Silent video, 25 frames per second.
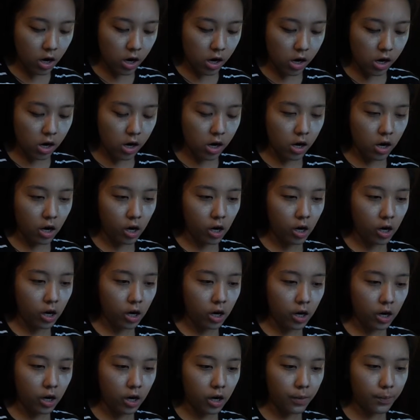
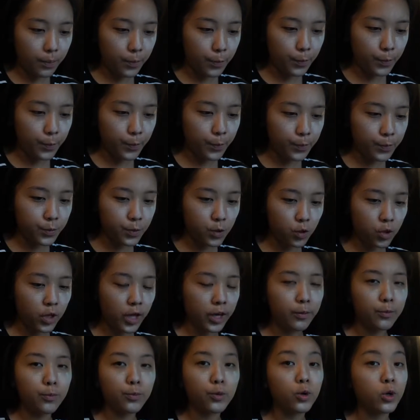are you
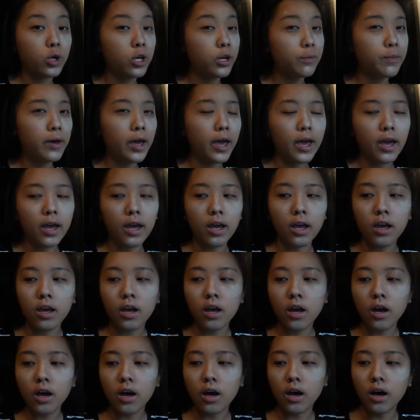like prepay